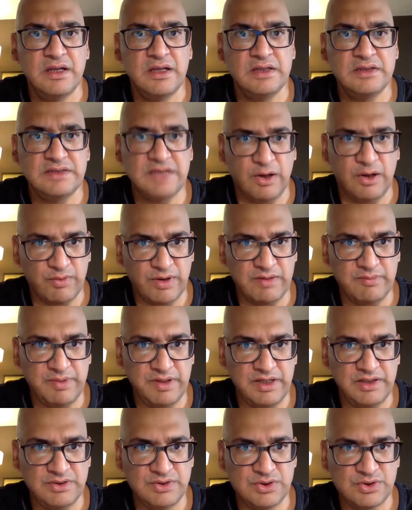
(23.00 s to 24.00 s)
Delray
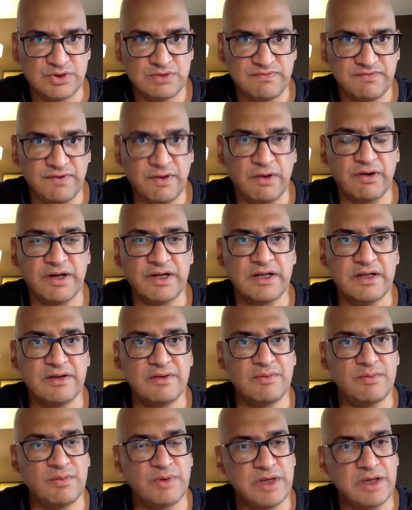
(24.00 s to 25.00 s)
Beach,
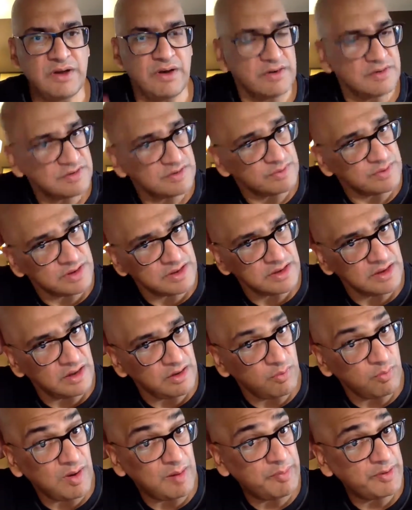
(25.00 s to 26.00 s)
Florida. We are doing a
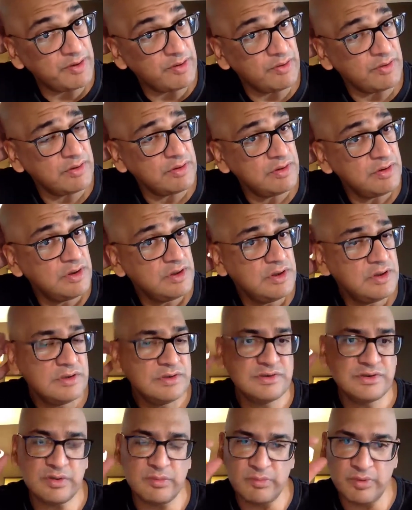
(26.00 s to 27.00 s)
webinar
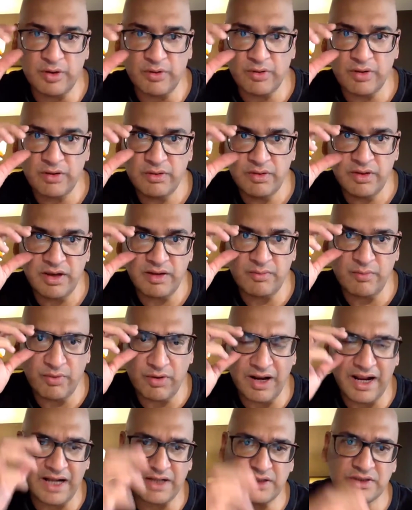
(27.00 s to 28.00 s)
tomorrow, and
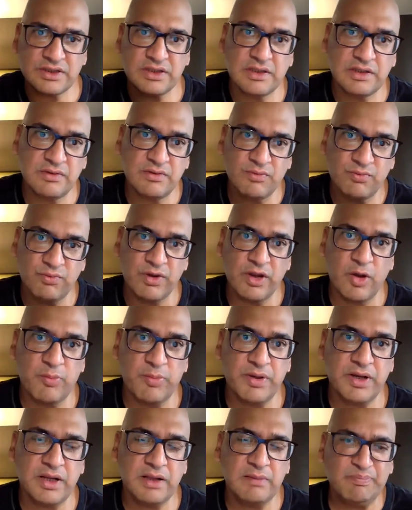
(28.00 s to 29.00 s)
we're actually
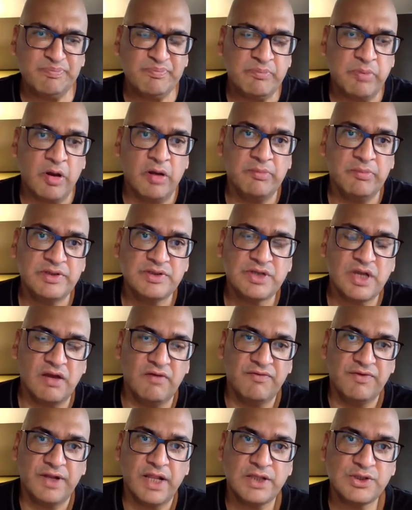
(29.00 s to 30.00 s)
reopening Palm Beach
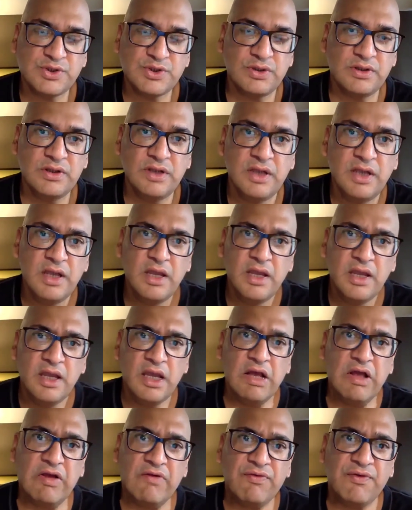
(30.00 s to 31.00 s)
Confidential
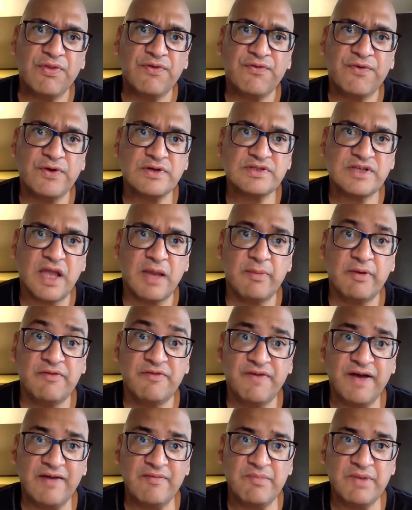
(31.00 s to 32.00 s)
for the first time in
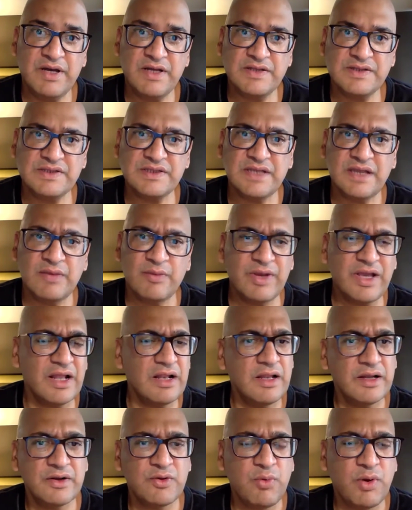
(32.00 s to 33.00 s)
5 months. We got
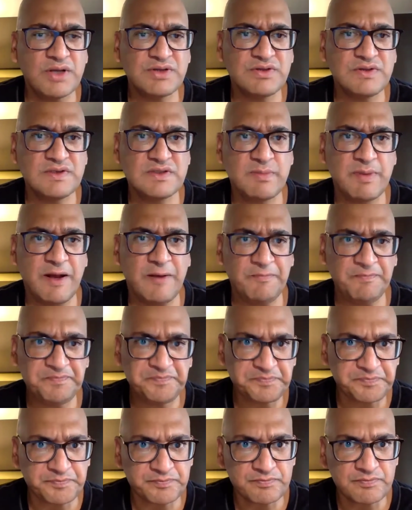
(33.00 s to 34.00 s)
a lot of questions about
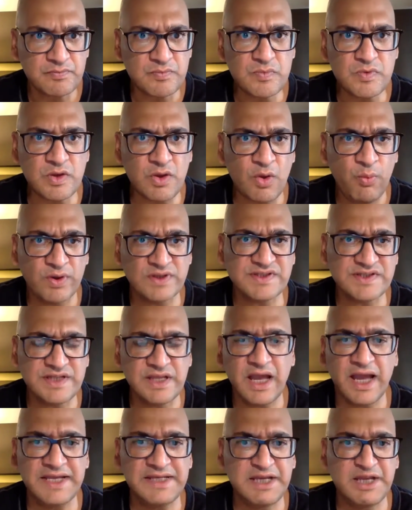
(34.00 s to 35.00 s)
what's
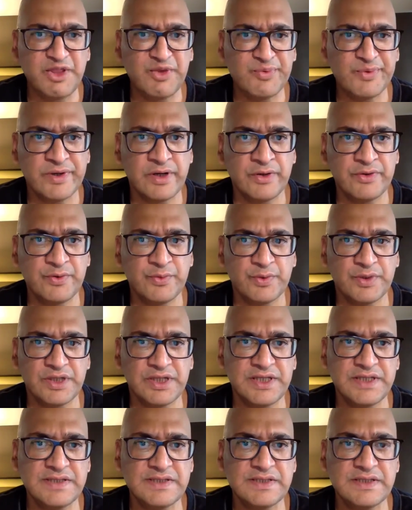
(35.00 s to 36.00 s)
the idea that we're going to
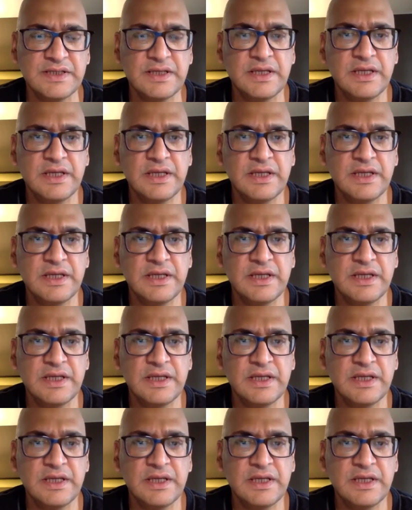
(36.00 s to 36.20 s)
release